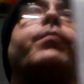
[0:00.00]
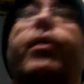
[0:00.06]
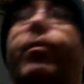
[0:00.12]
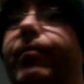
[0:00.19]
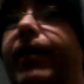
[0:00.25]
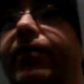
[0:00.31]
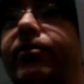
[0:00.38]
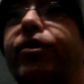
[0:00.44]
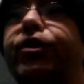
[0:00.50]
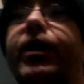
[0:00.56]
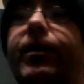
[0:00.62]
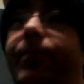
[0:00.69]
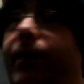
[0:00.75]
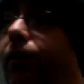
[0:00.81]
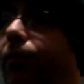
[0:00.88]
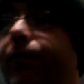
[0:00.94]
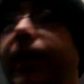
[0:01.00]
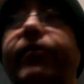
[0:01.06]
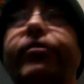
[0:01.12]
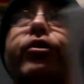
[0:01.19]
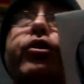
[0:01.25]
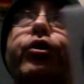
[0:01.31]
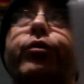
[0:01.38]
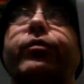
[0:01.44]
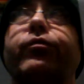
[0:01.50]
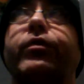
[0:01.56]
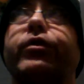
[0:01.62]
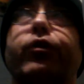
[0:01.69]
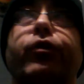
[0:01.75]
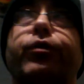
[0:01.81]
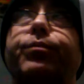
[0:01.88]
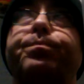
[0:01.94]
You message him, he'll message you in
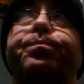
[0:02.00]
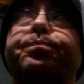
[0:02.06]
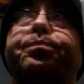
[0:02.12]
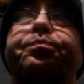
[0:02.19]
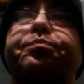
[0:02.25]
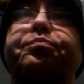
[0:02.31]
return.